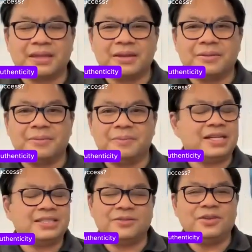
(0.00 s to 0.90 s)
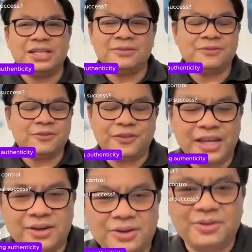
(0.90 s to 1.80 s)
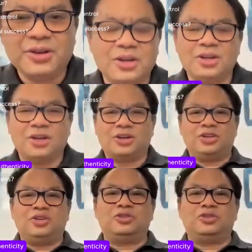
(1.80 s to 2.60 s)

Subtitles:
Because if you didn't fail, you